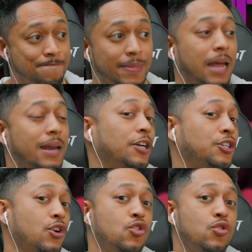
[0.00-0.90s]
Not
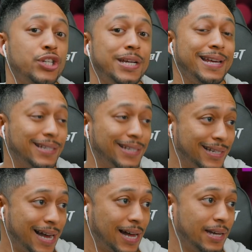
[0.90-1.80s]
sure who she is
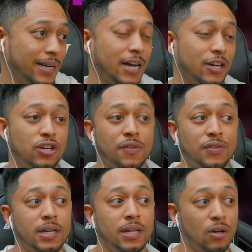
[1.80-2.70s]
exactly. Not sure if
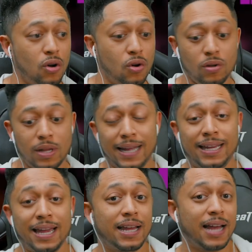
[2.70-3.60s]
she did the whole like
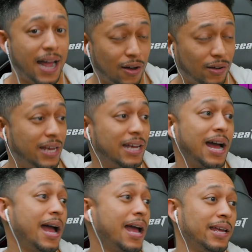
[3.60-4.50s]
Genkai, how
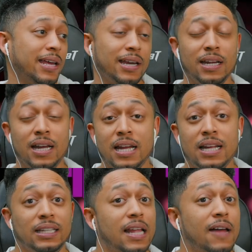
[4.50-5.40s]
Genkai can
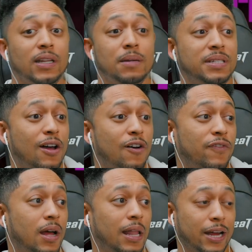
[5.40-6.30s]
level himself
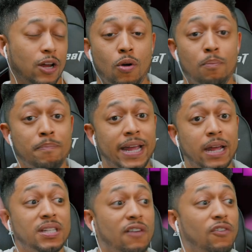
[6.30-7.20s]
up, like make
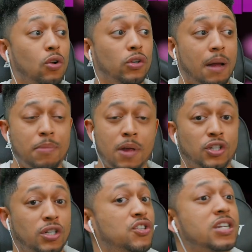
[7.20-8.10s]
himself older. I'm not
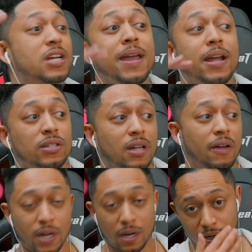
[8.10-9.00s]
sure if she can make herself
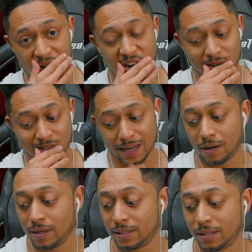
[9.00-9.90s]
younger. You know what I'm saying?
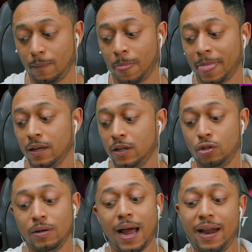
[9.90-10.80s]
On some
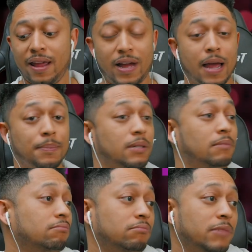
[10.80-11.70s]
Tsunade
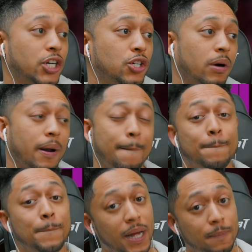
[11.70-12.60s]
vibes. Not sure,
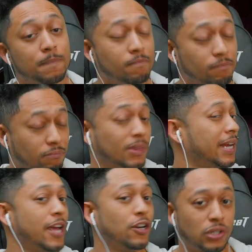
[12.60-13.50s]
but
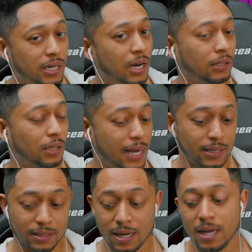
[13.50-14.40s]
interesting
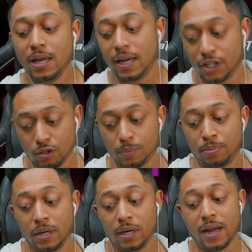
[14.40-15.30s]
nonetheless, and she was
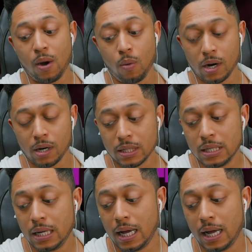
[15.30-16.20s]
putting in that work.
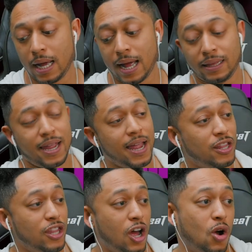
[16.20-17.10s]
Uh, at the
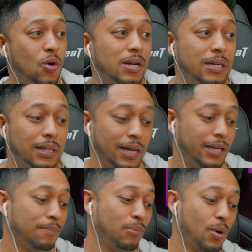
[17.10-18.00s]
end, though, uh,
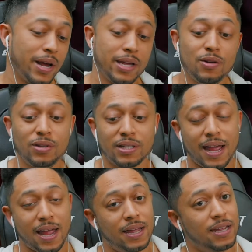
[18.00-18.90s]
your boy
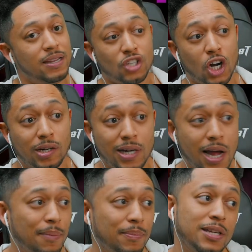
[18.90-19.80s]
Yusuke, he turned
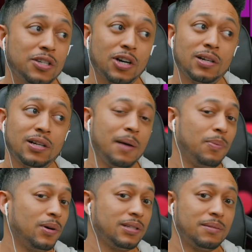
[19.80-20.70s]
up. He turned up
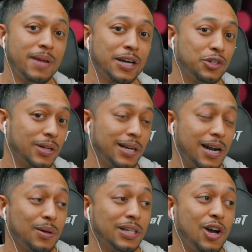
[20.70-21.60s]
on some extra, and
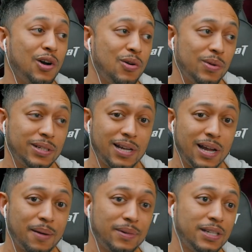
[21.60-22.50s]
I was like, "Oh, what's
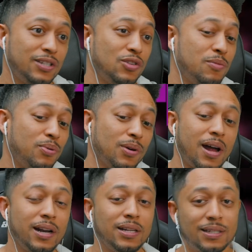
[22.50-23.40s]
up?" And this dude pulled
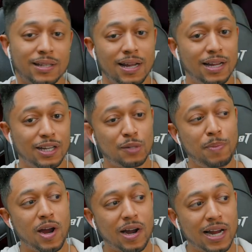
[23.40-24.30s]
out his
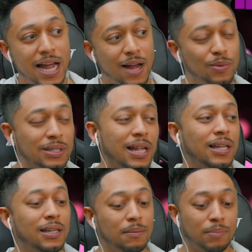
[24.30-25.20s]
spirit gun, was like,
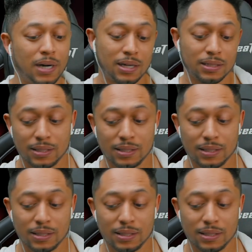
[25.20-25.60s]
"Look, bruh,"